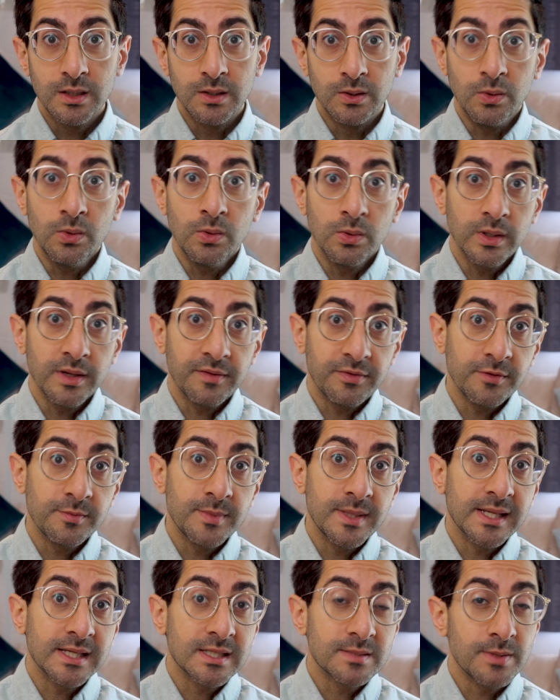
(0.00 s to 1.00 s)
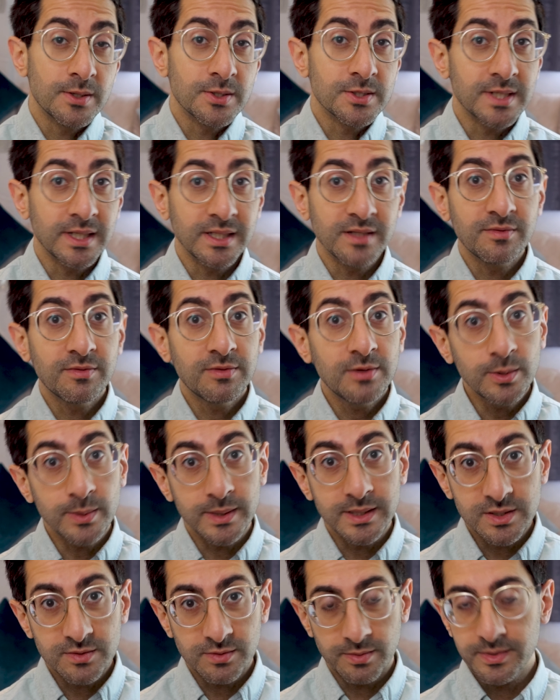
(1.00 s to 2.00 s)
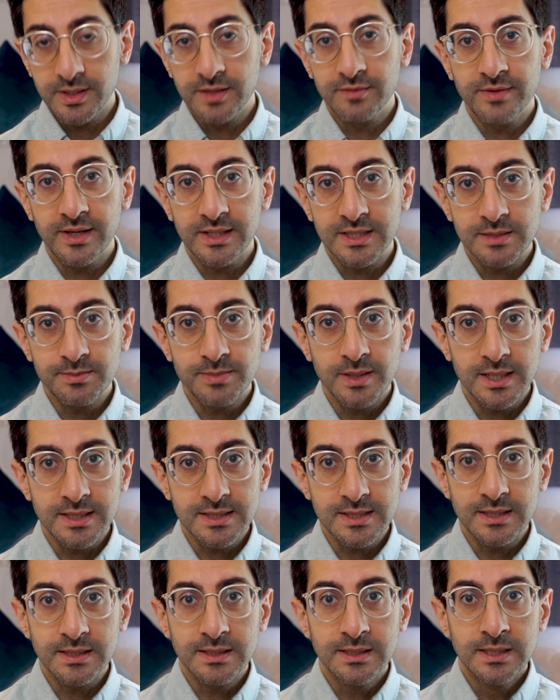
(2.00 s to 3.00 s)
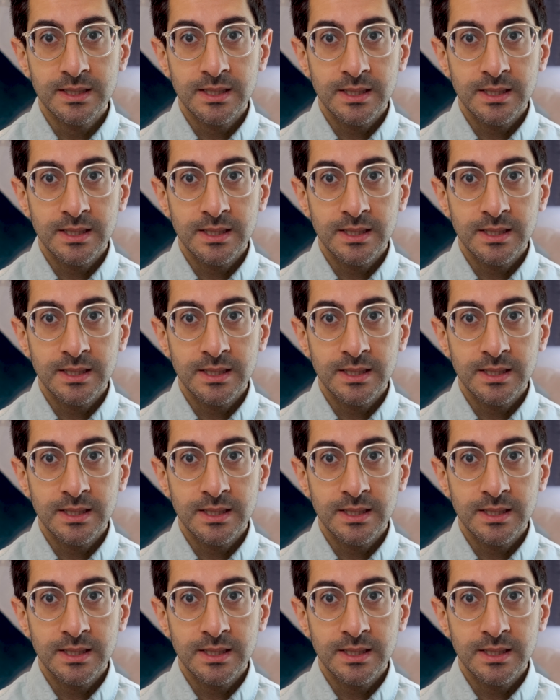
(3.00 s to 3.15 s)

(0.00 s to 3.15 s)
or if you've been exposed to any fluids from the infected person.